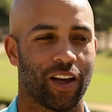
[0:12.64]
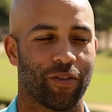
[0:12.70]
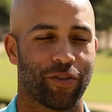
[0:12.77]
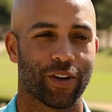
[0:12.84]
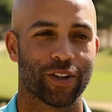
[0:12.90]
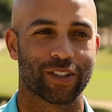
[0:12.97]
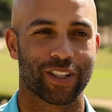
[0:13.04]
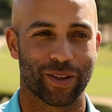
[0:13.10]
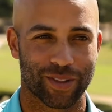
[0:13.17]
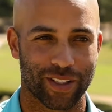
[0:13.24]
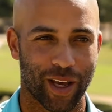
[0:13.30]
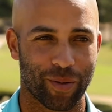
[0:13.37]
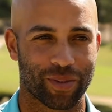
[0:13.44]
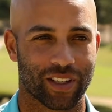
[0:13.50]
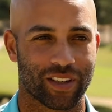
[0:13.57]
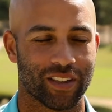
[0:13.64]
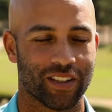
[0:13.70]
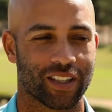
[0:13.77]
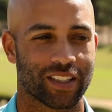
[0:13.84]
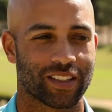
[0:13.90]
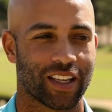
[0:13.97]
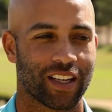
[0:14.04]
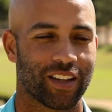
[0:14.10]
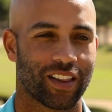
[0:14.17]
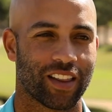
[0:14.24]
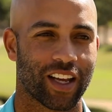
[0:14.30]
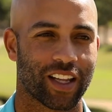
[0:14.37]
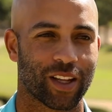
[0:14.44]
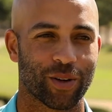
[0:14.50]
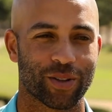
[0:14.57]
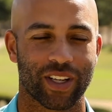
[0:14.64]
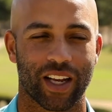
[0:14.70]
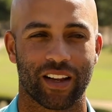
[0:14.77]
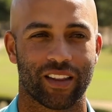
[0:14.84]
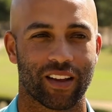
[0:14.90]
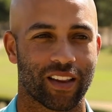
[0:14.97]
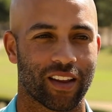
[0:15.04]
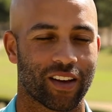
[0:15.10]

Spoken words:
At first, I was skeptical because I didn't think there was anything